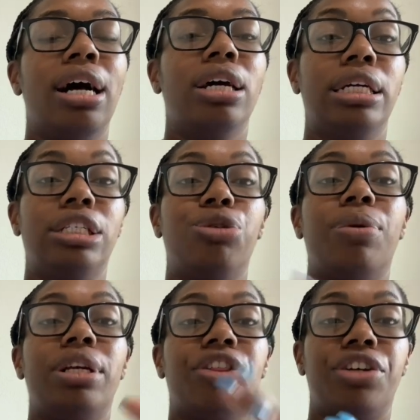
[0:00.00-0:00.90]
into
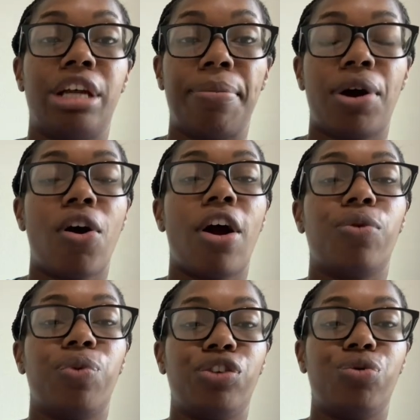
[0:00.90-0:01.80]
another debit
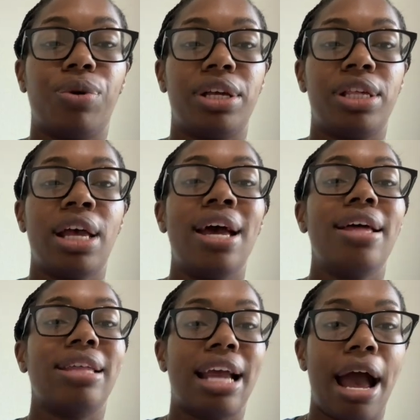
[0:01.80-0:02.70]
card, which was
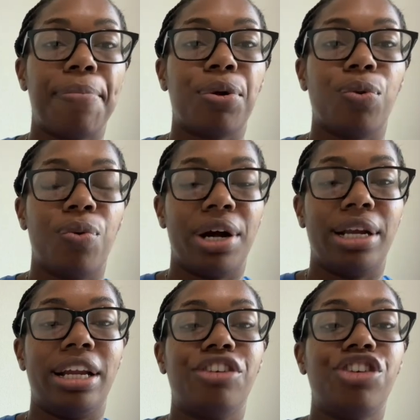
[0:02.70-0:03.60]
the Capital
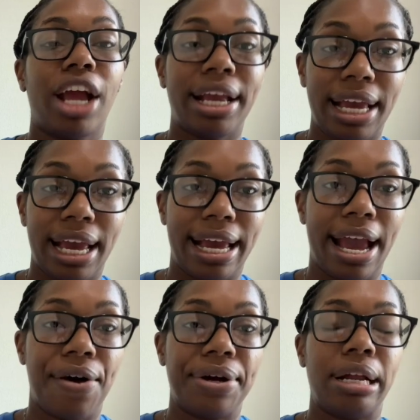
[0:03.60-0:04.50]
One checking
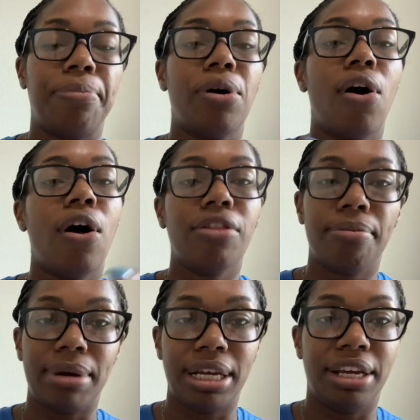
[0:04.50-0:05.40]
account, and I put all the
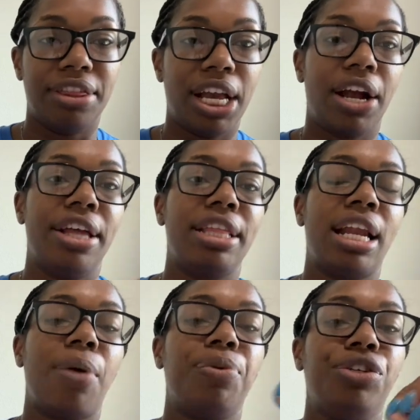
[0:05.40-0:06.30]
money in there, and then
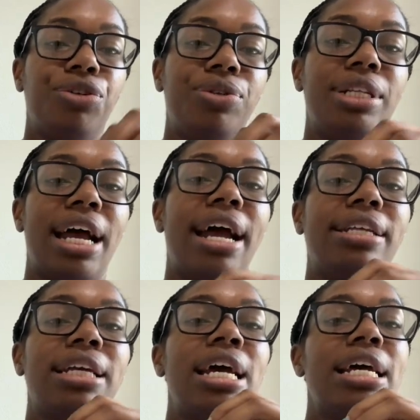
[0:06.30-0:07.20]
I would use
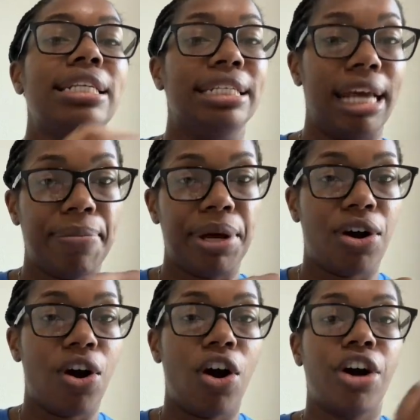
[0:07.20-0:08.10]
that debit
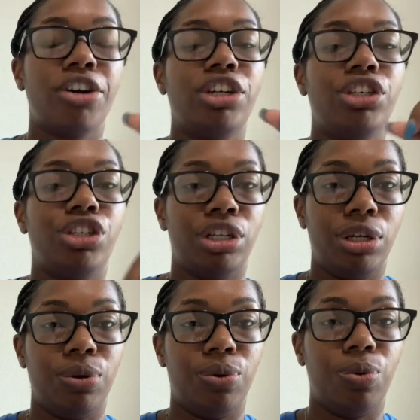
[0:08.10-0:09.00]
card
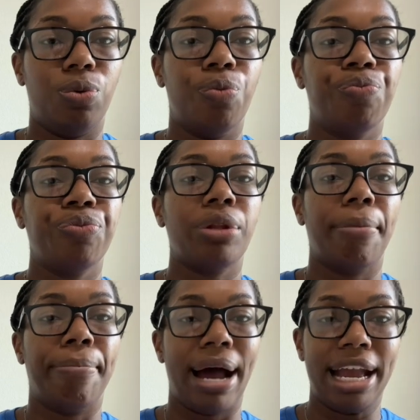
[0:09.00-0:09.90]
to
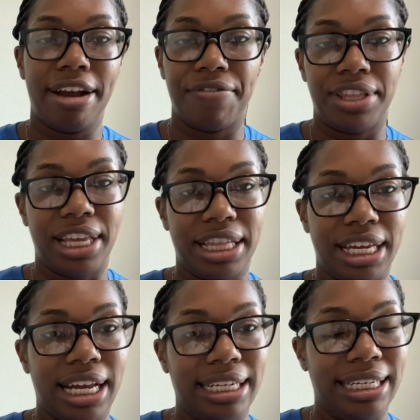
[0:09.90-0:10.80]
buy everything
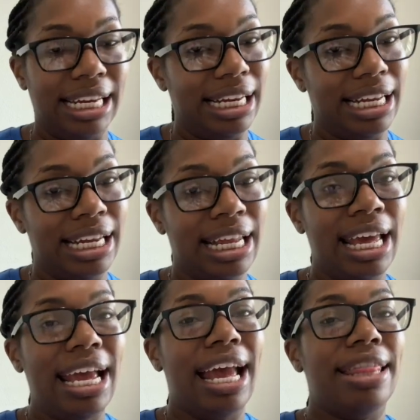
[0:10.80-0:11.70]
that I needed.
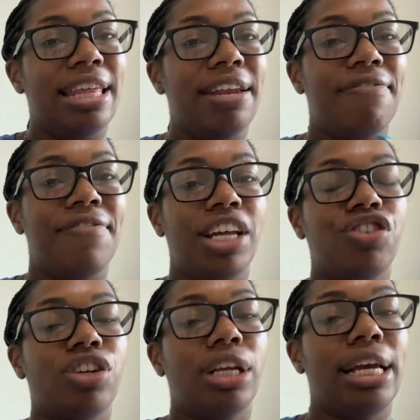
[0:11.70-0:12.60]
And then
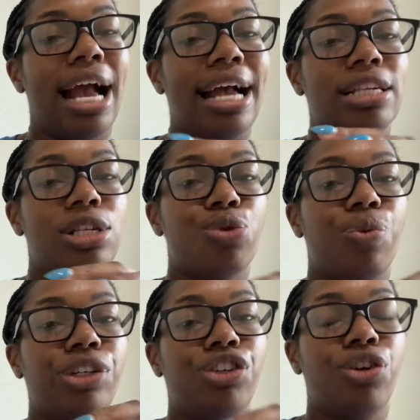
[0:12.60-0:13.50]
eventually I
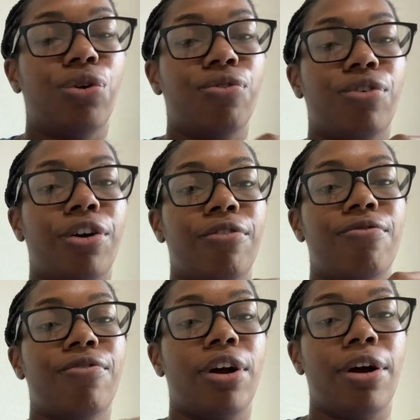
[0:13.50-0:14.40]
switched over
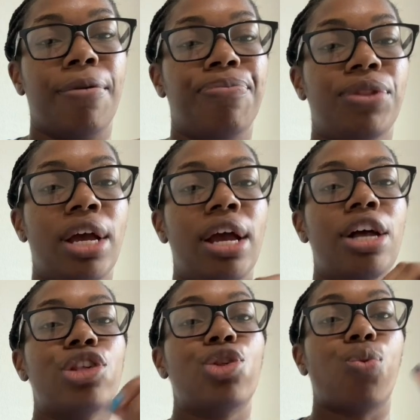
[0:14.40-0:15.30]
from
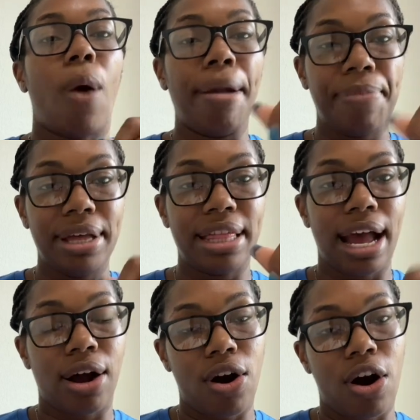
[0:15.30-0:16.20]
swiping
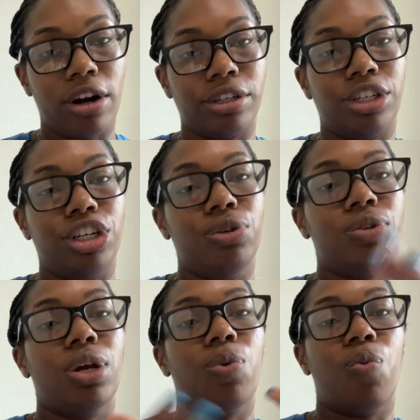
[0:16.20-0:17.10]
that card to
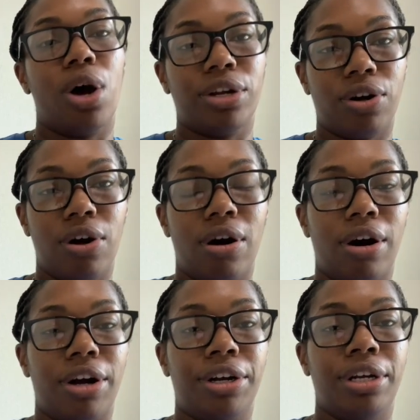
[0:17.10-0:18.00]
using one
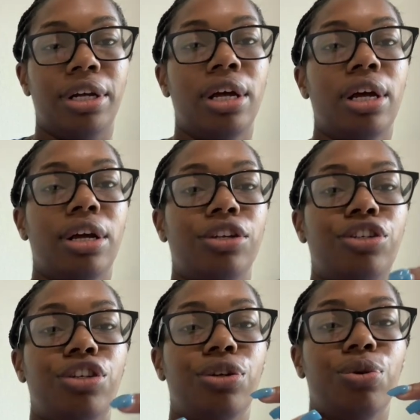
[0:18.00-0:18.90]
card
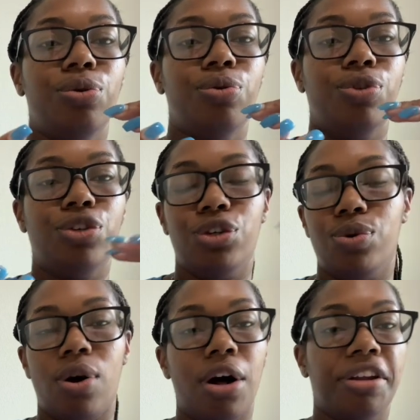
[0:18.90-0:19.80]
to
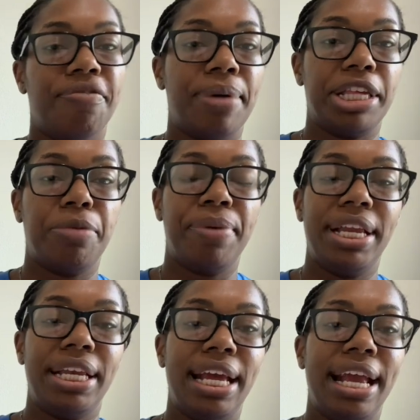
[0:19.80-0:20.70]
do all of my
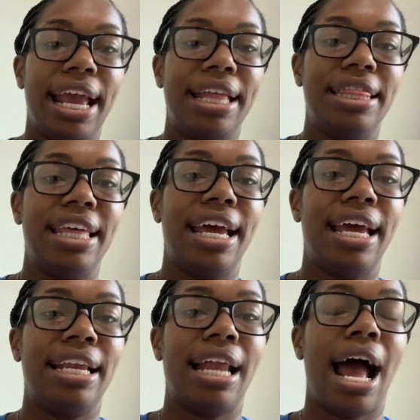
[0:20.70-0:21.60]
spending. And
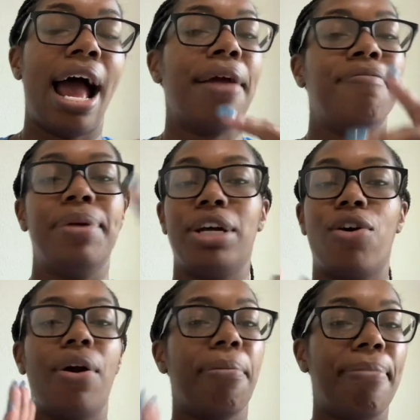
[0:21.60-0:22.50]
then I've been
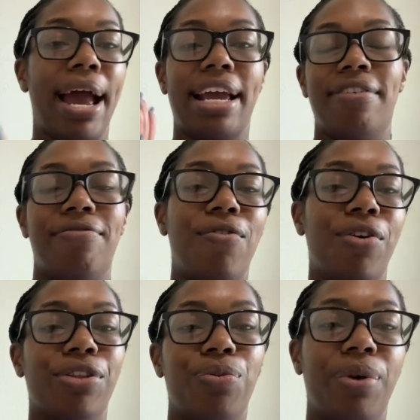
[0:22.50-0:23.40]
going back and
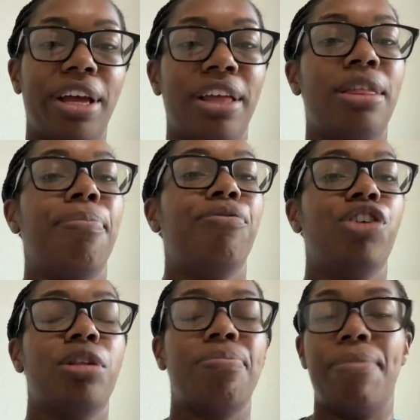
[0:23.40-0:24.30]
forth with
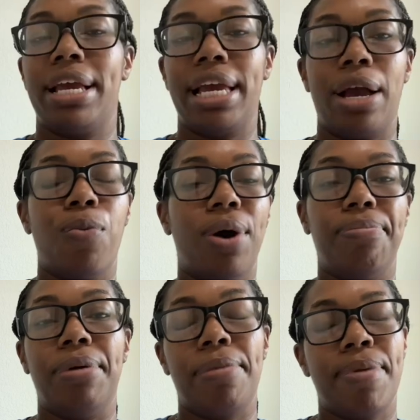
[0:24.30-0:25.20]
just making one
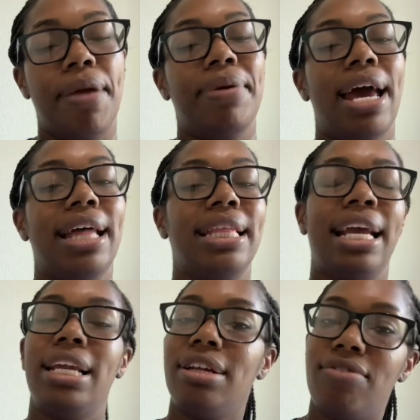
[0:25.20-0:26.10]
big payment at the
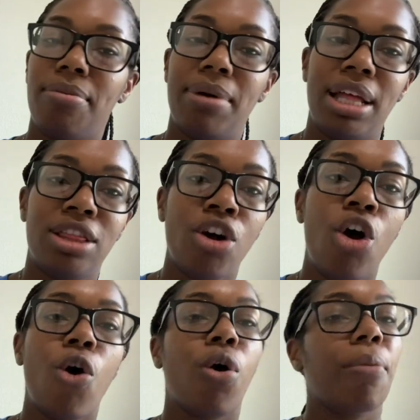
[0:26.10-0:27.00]
end of the month,
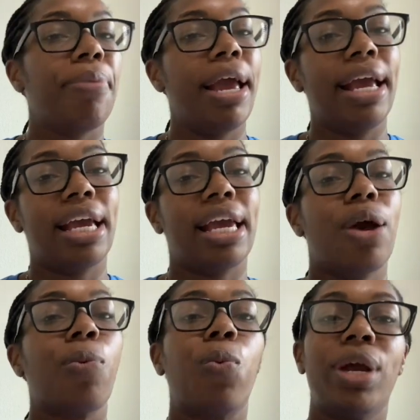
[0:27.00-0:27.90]
or paying
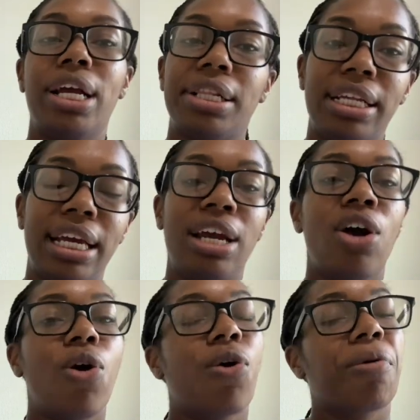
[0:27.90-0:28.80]
it weekly,
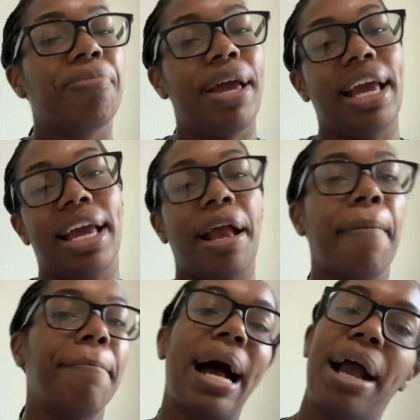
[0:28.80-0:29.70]
or paying
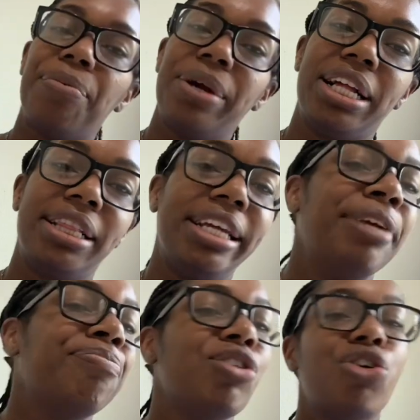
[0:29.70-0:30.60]
it
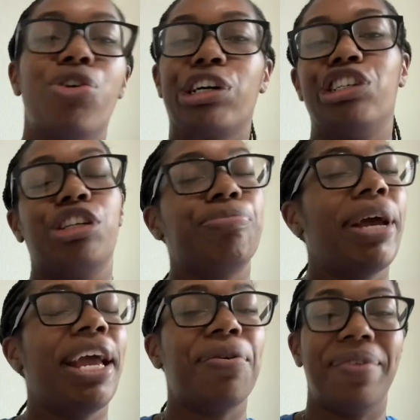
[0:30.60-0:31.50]
bi-weekly, or just
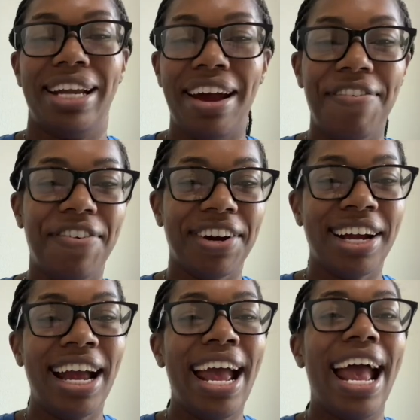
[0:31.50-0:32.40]
paying
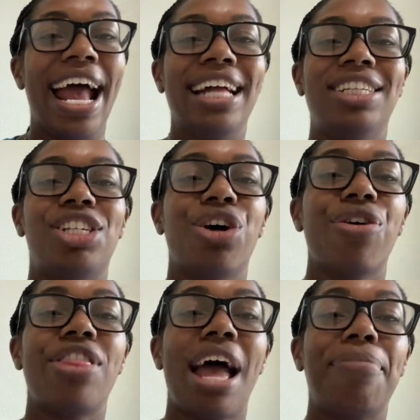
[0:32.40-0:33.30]
whenever. And
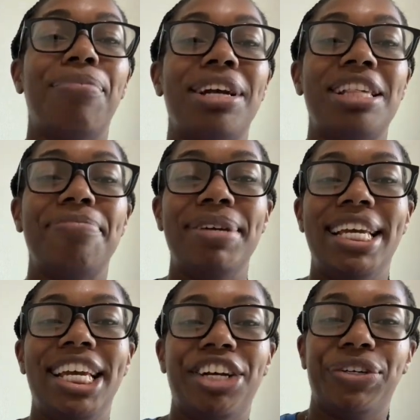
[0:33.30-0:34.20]
so that brings me
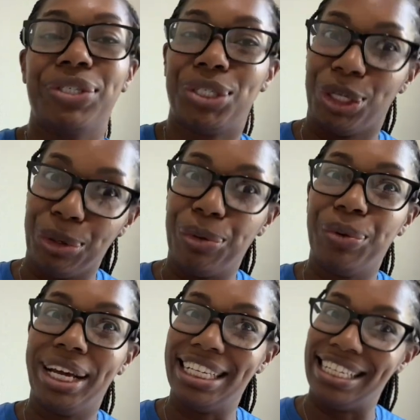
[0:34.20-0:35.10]
here
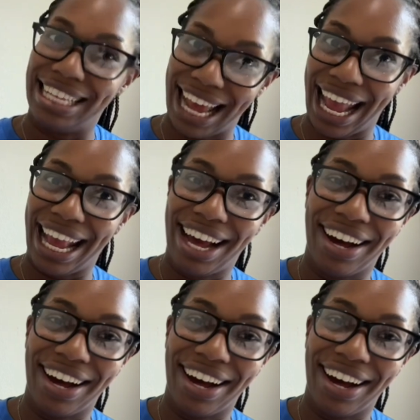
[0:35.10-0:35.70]
today.